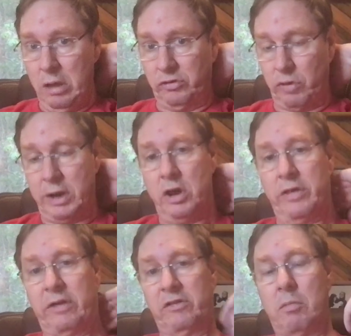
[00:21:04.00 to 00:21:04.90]
so I know
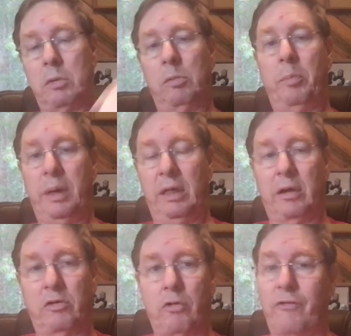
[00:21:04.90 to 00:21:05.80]
that someone will be
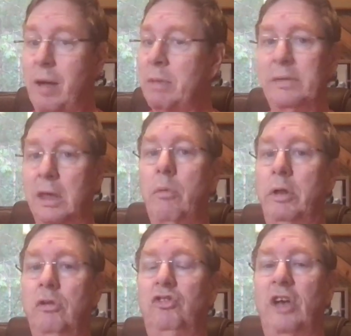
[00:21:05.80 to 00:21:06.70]
there. So if I'm not there when
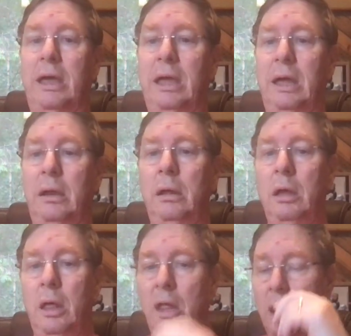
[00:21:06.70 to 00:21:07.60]
you check in,
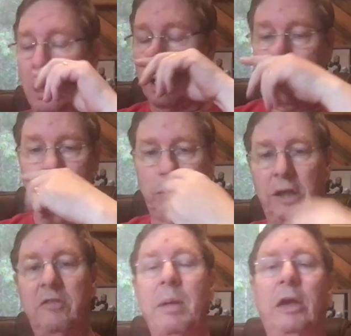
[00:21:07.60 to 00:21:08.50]

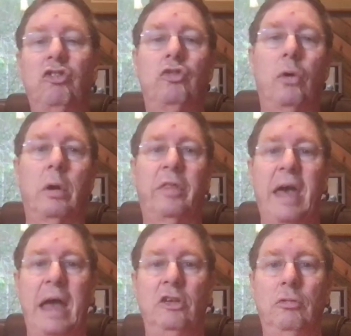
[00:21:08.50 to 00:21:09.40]
please make sure
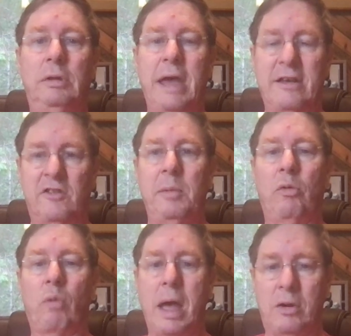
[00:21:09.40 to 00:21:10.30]
that you text me
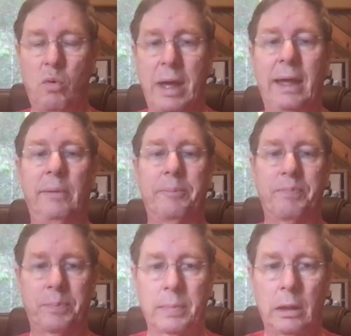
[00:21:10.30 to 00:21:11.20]
right away.
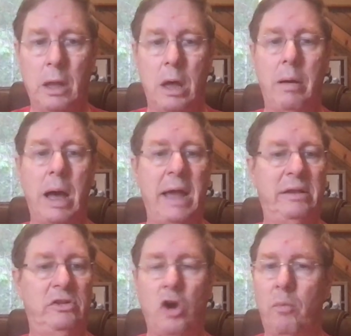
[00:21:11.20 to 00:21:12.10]
I
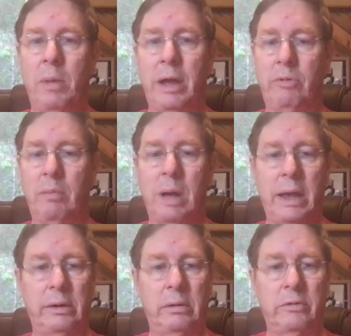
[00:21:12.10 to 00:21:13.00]
don't mind
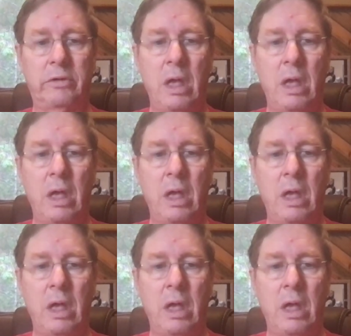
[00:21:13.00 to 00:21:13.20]
reminders.